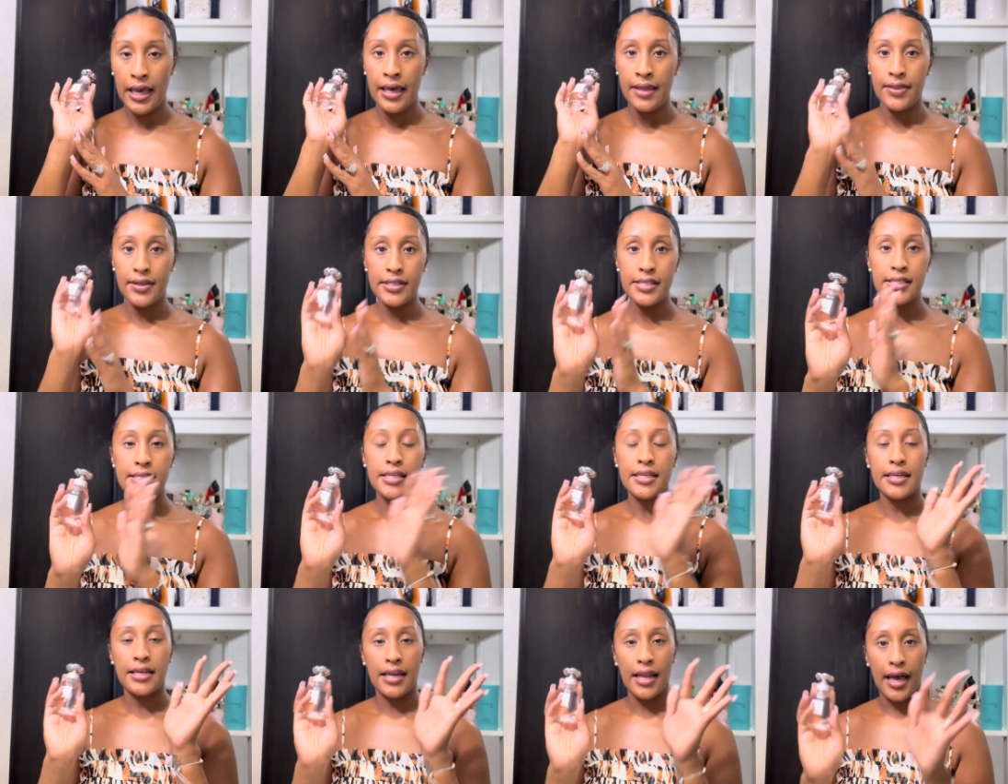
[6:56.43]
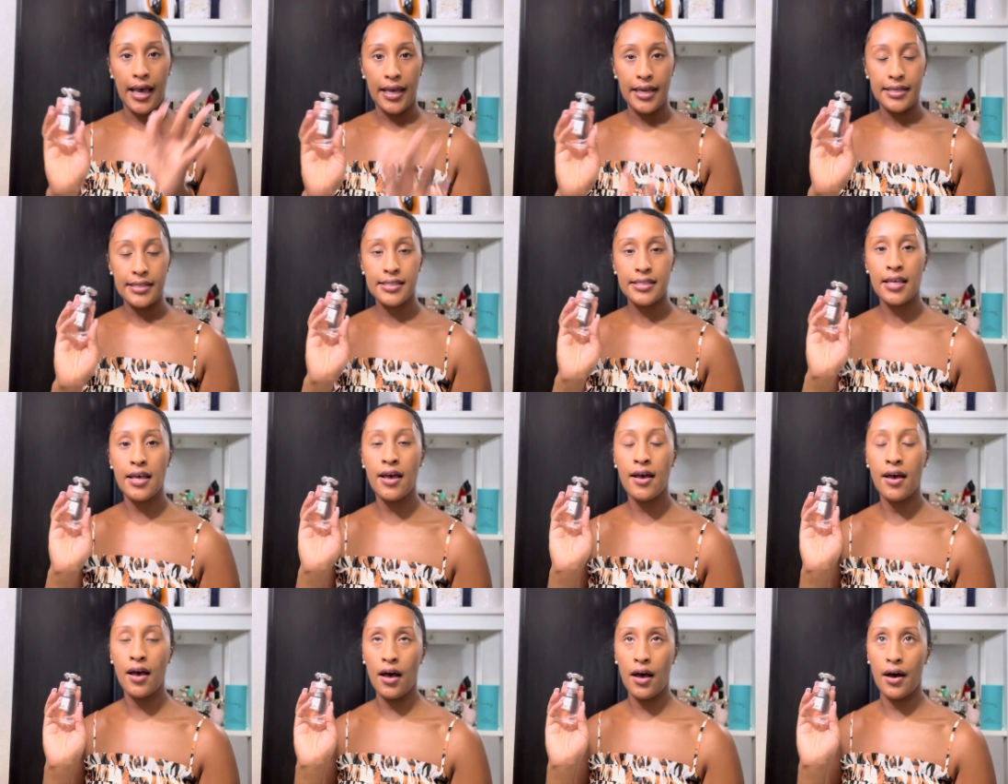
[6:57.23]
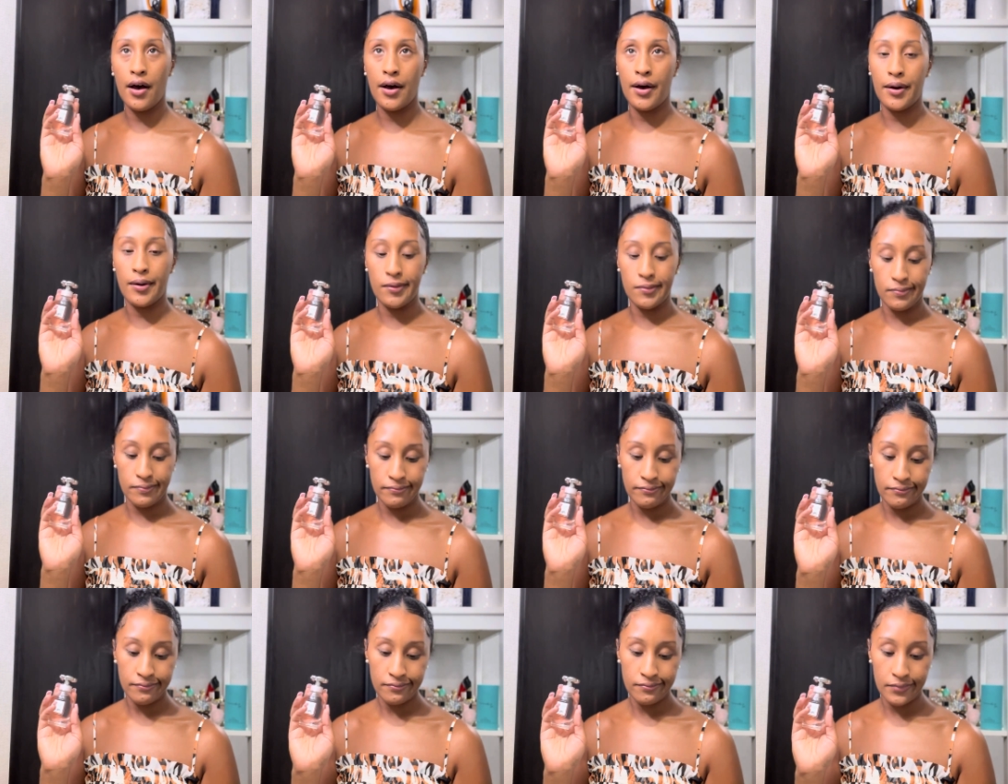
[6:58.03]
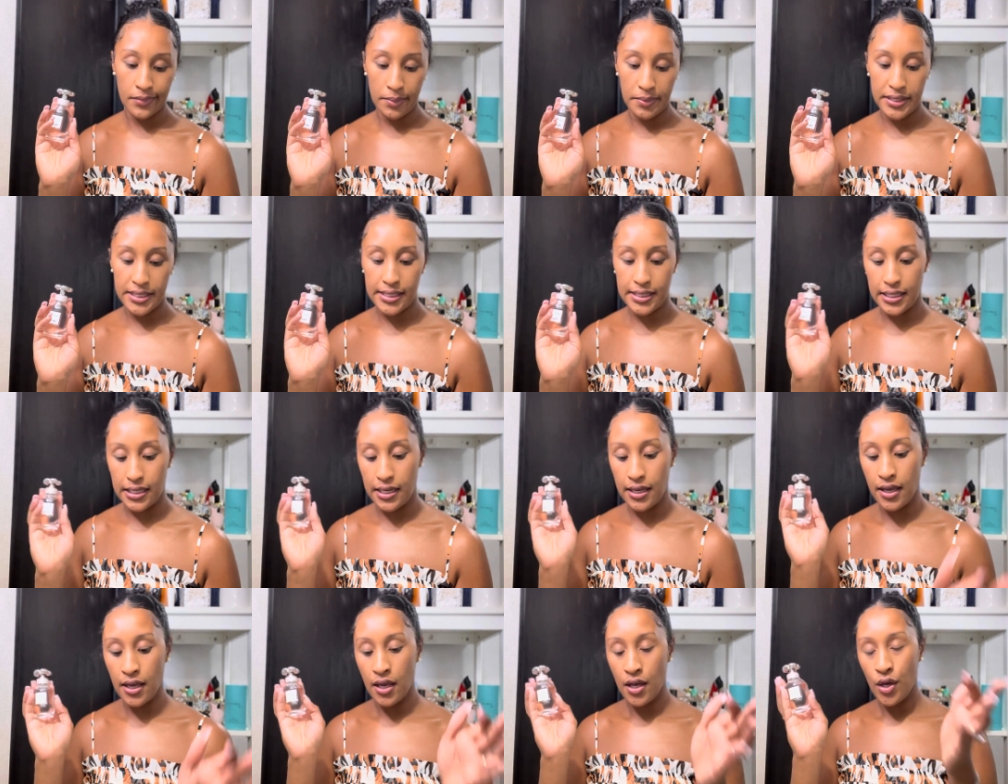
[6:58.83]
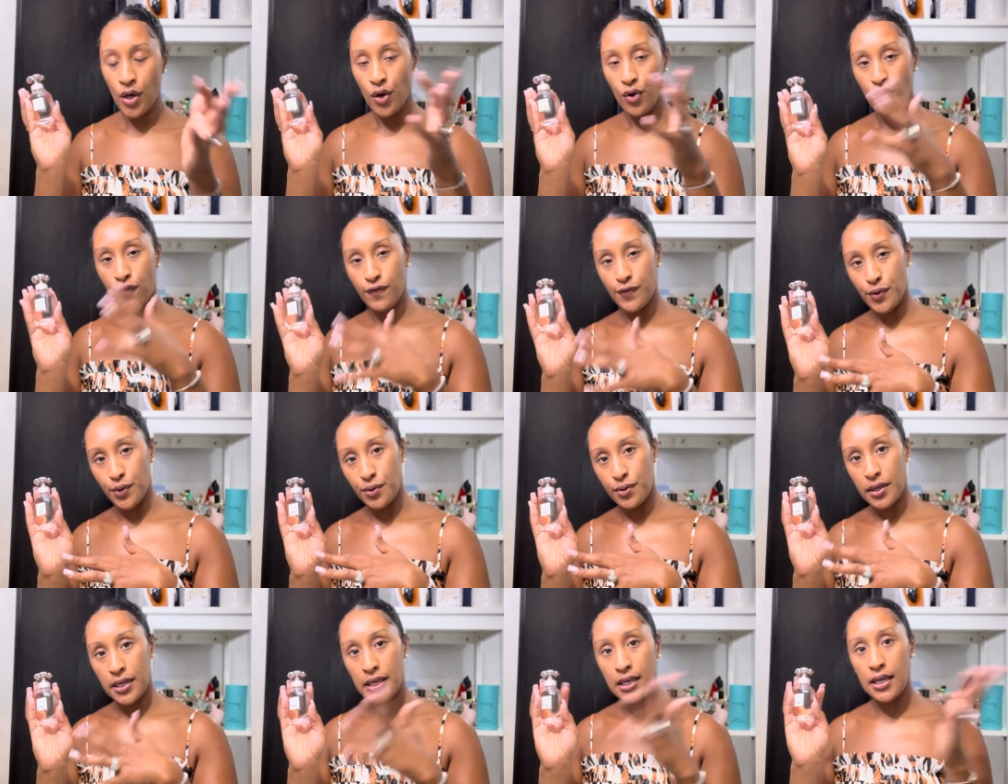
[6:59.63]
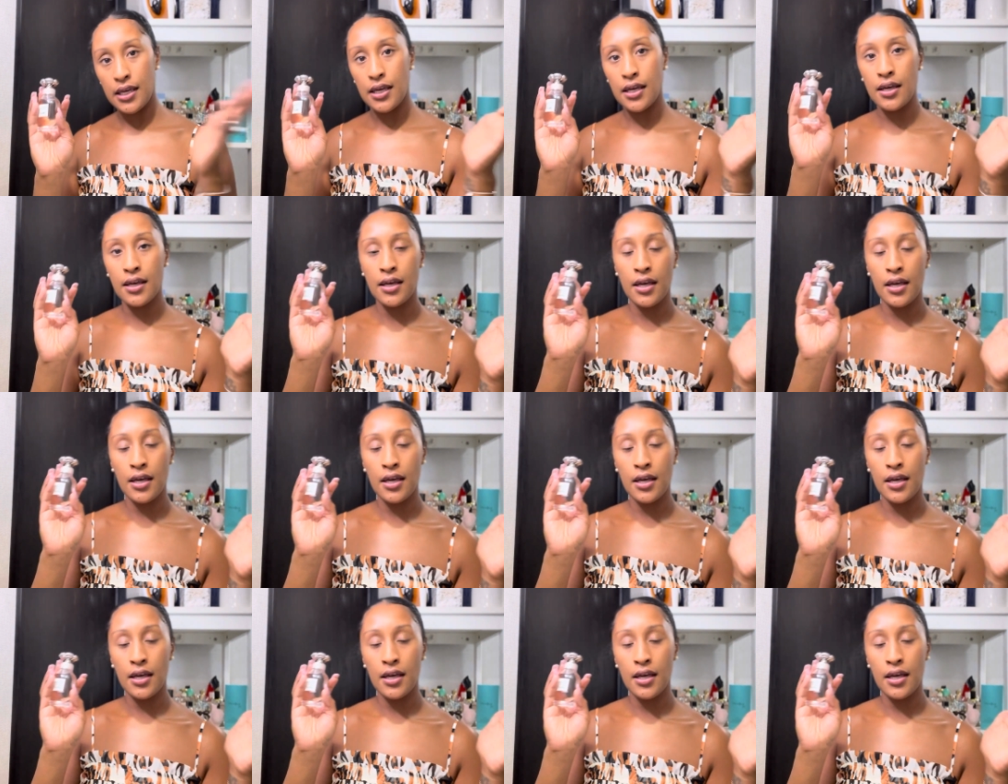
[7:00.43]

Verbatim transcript: This is a nice, um, let me see, fruity